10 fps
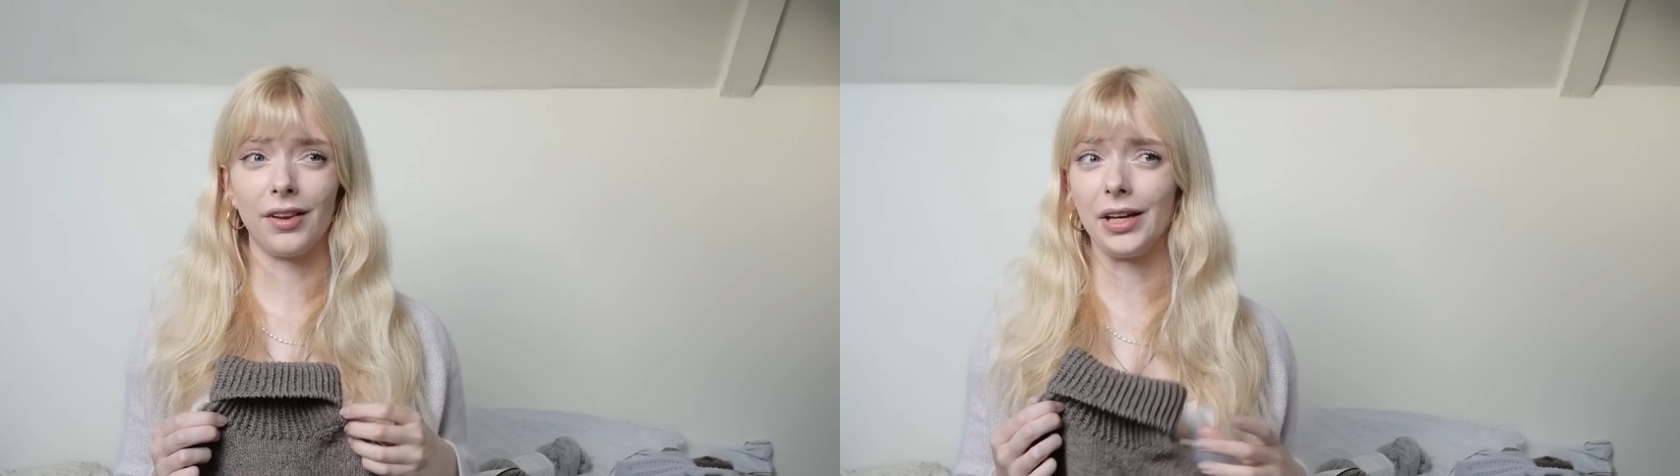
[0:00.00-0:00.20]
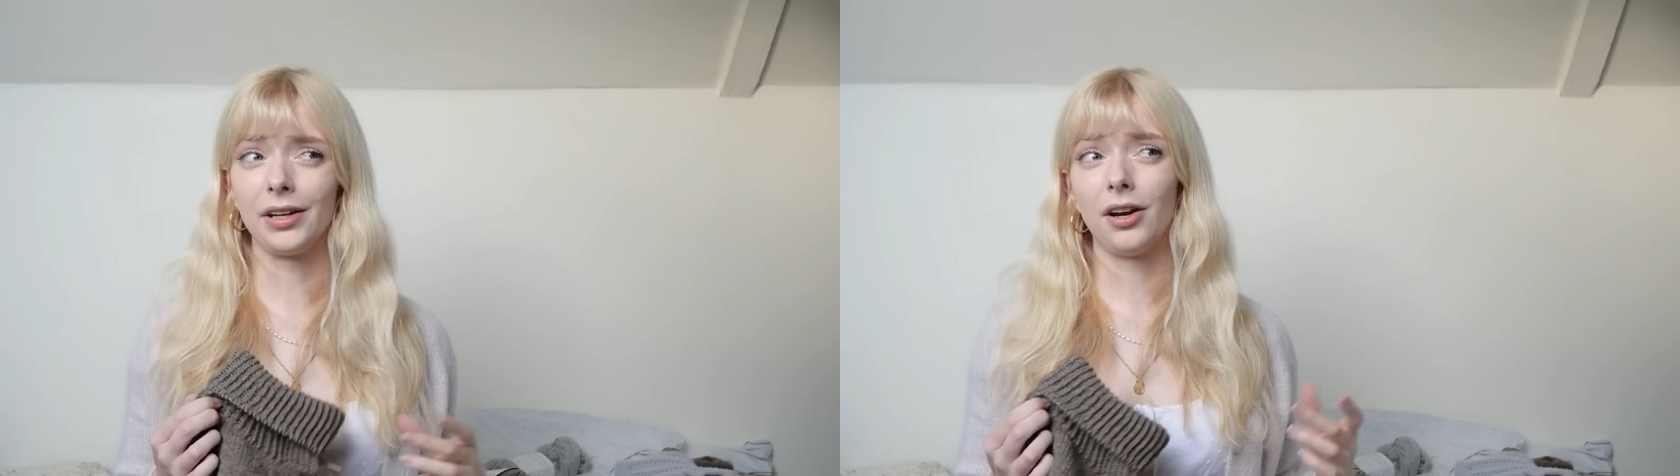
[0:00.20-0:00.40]

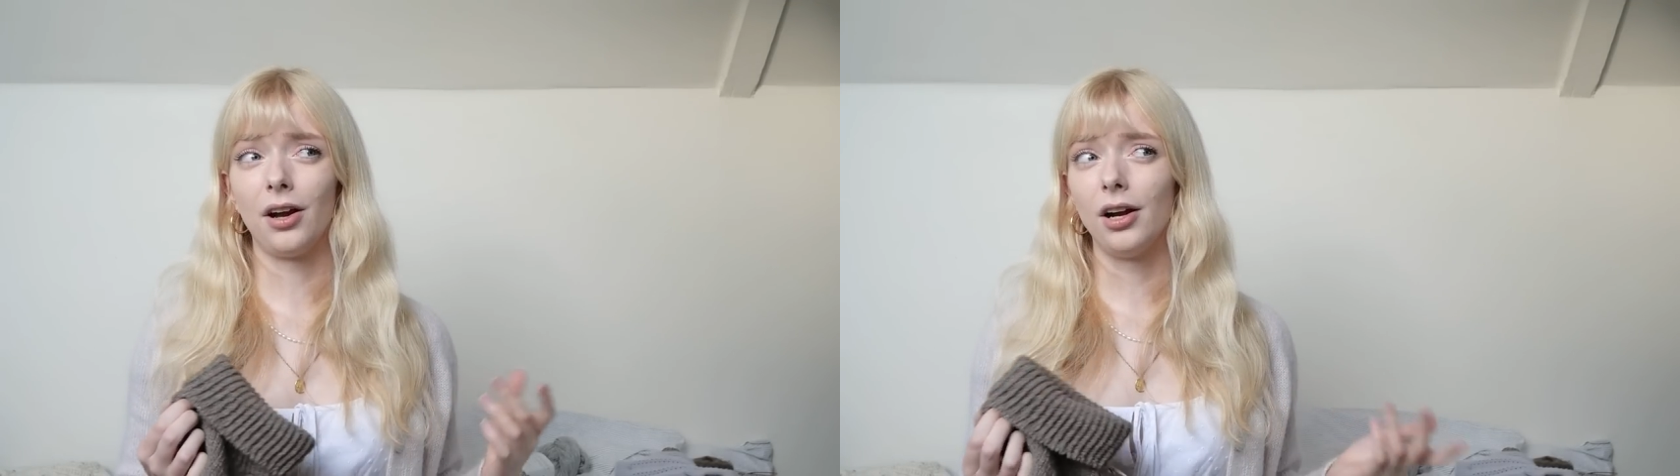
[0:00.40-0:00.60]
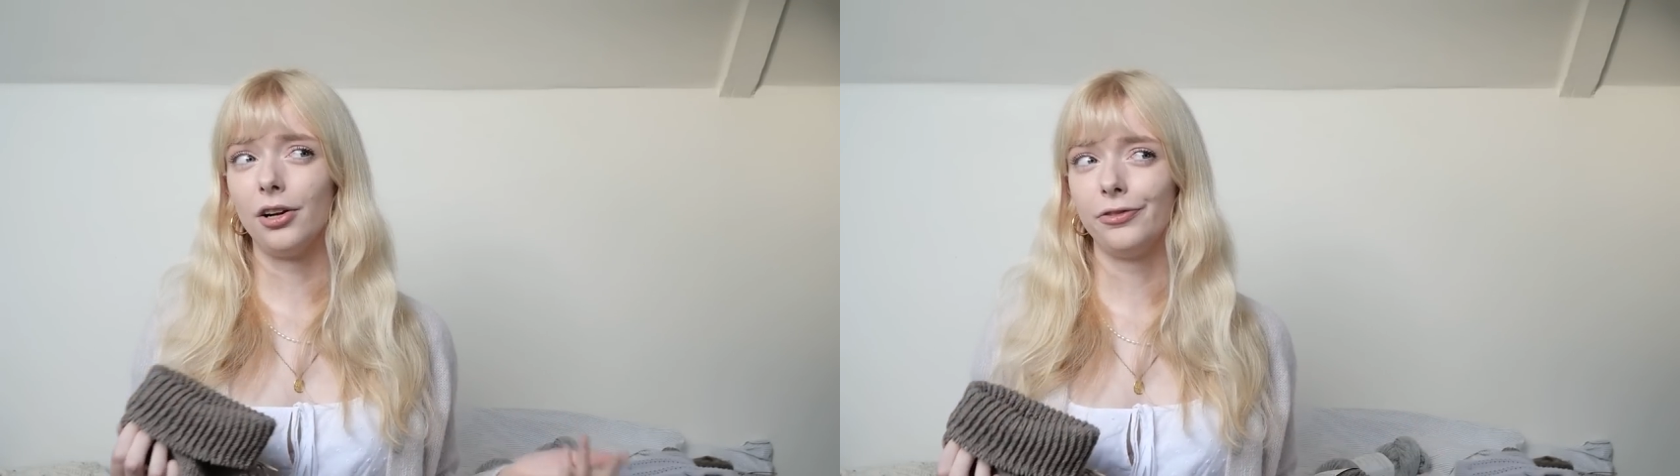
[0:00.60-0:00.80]
like
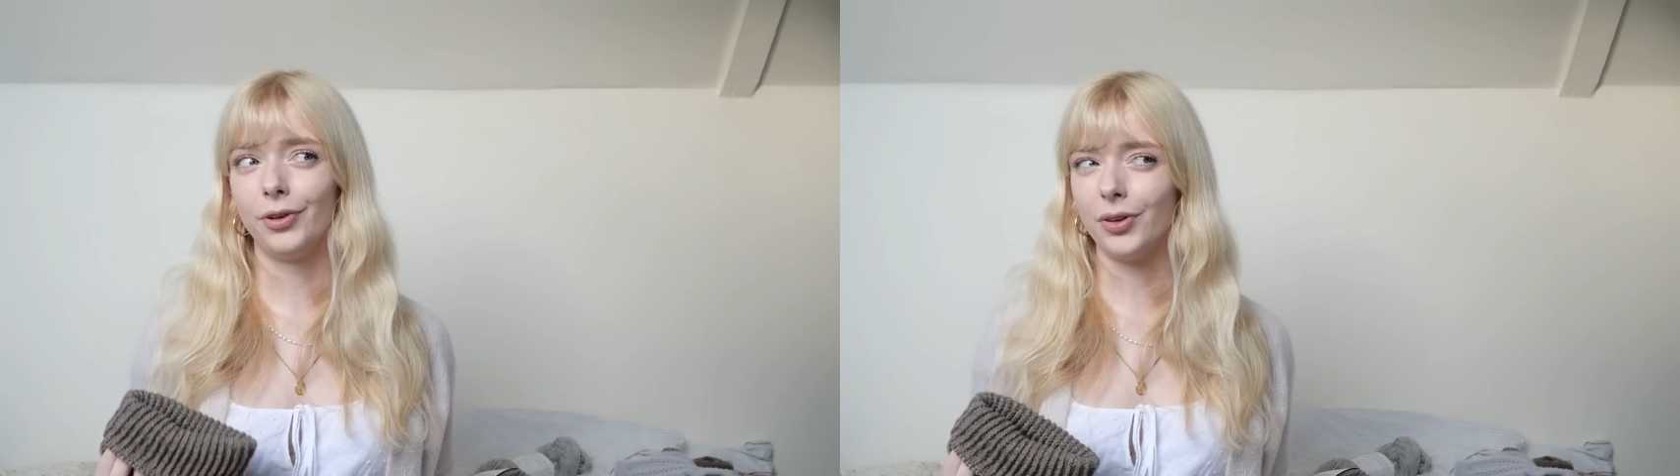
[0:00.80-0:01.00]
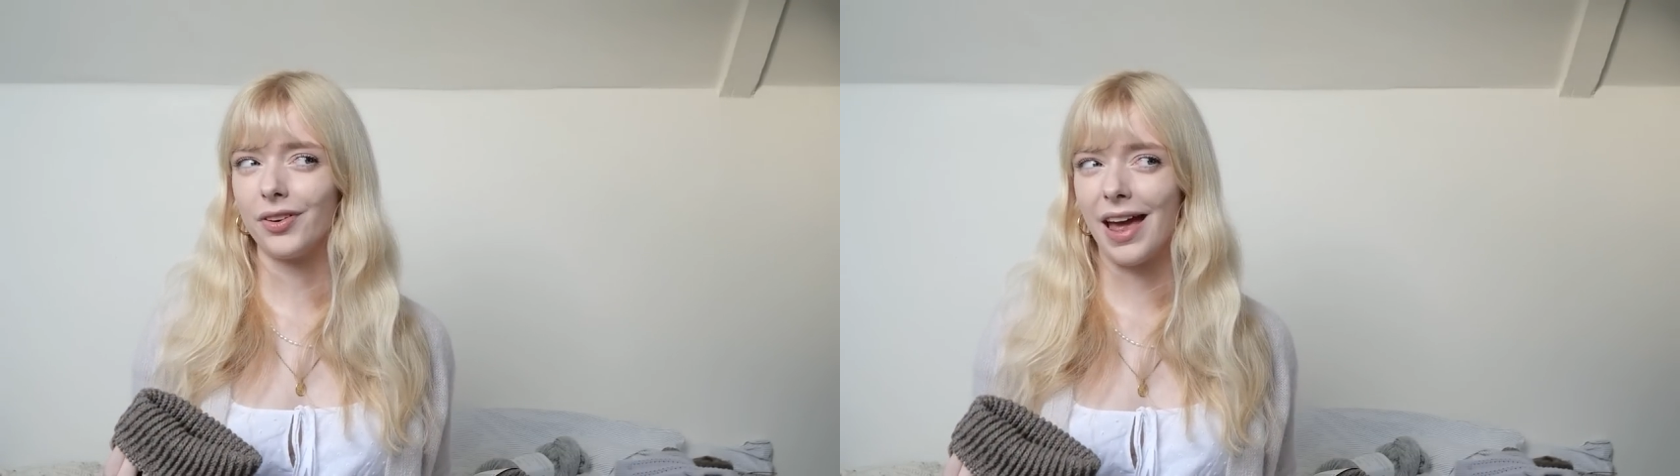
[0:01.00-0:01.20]
a
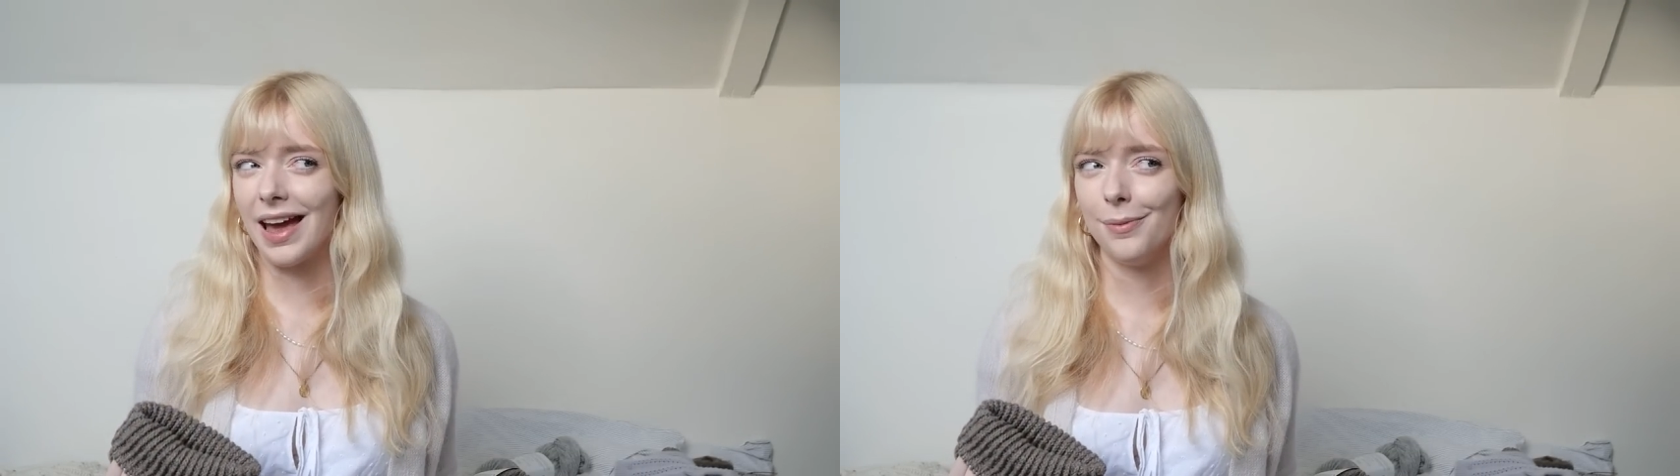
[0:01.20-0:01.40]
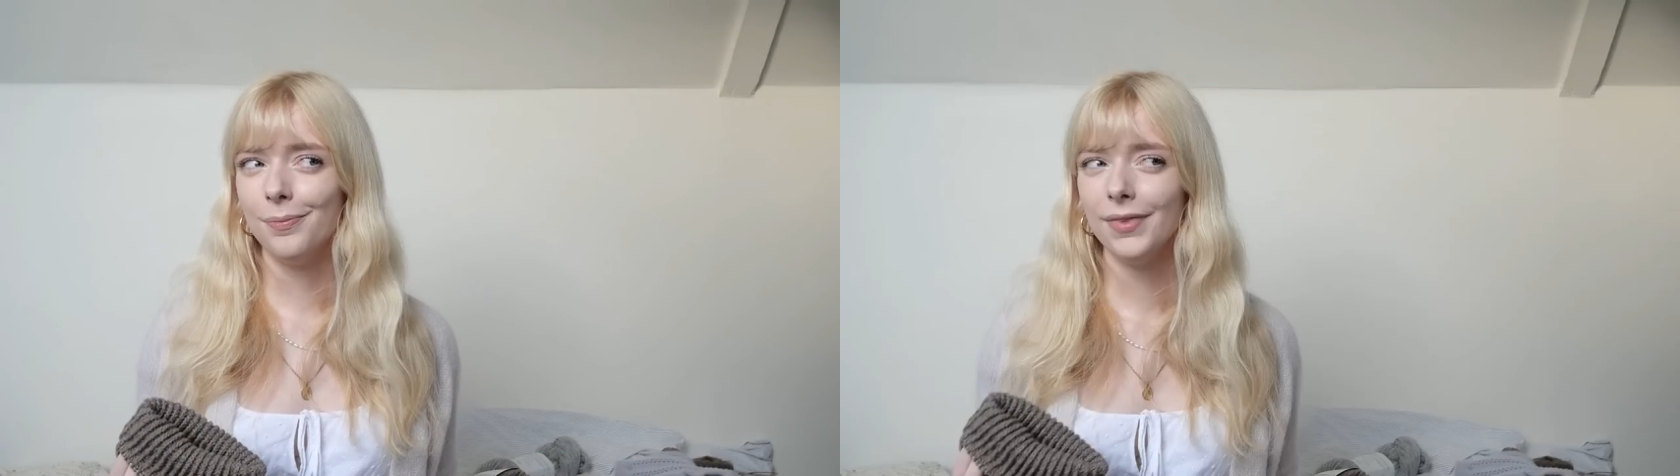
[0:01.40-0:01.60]
folded
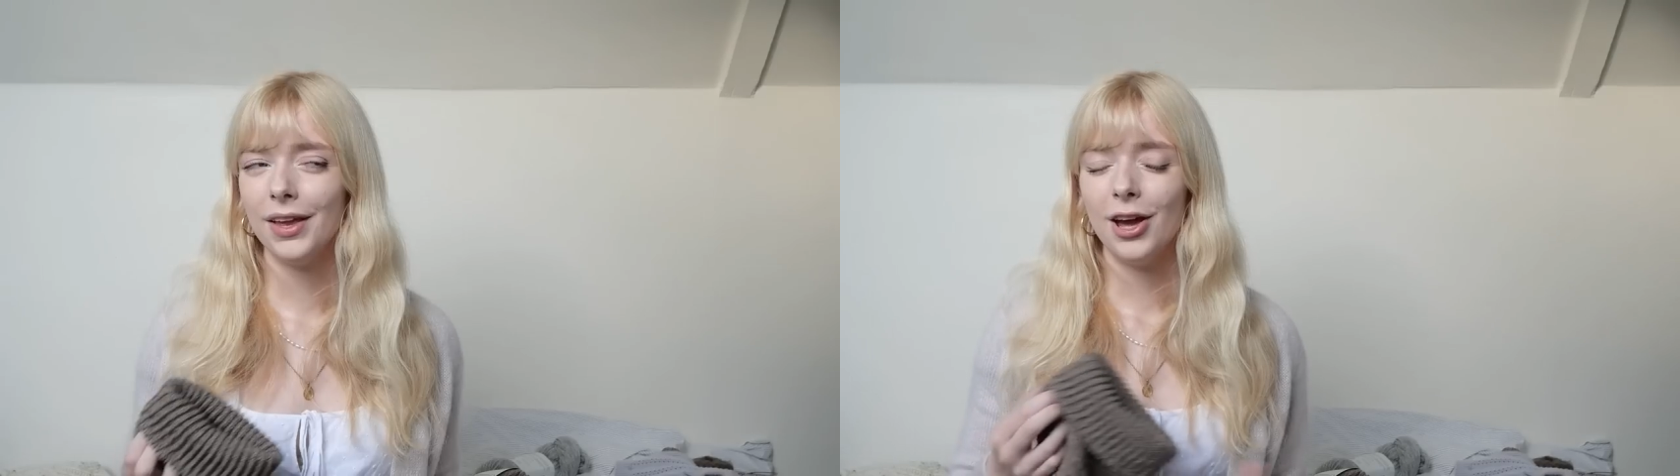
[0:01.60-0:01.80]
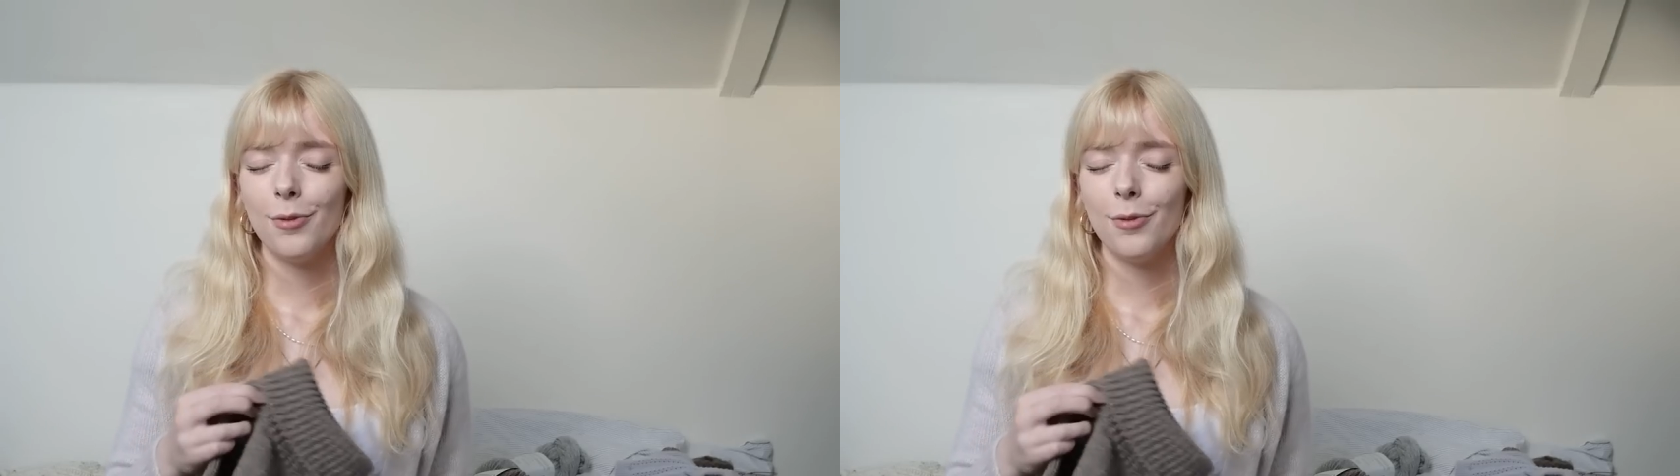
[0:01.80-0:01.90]
hem,